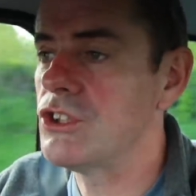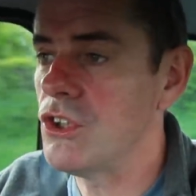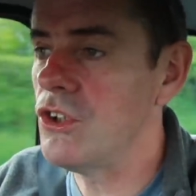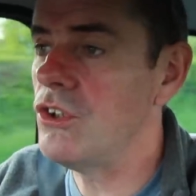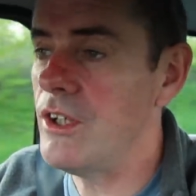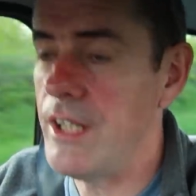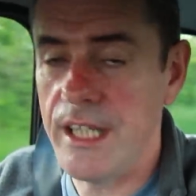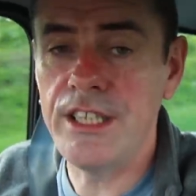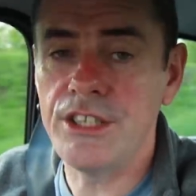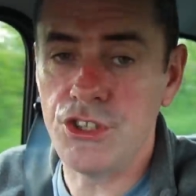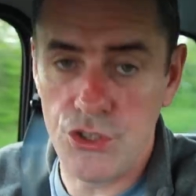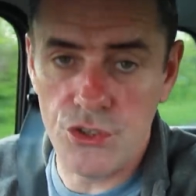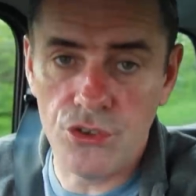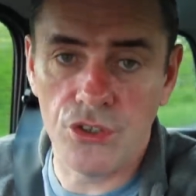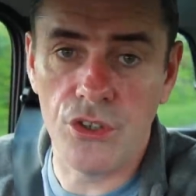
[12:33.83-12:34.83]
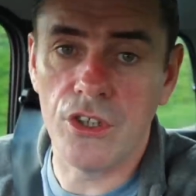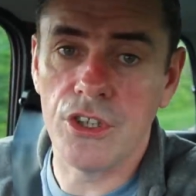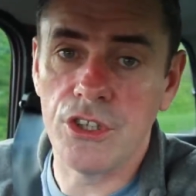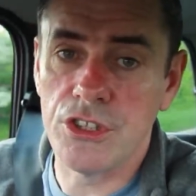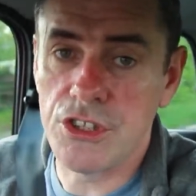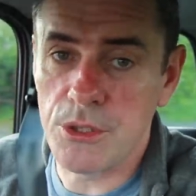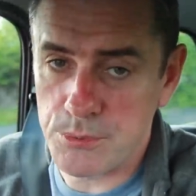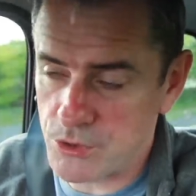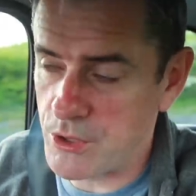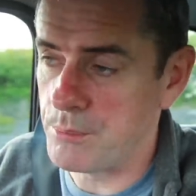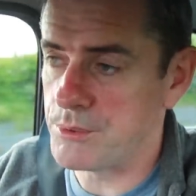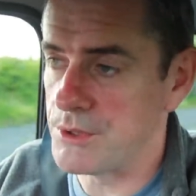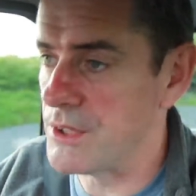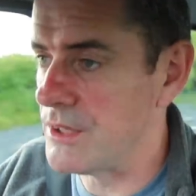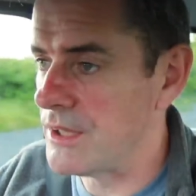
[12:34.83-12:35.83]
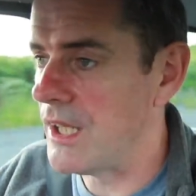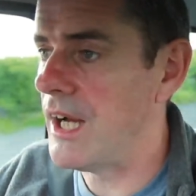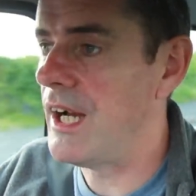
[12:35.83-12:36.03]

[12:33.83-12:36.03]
so is your subscription.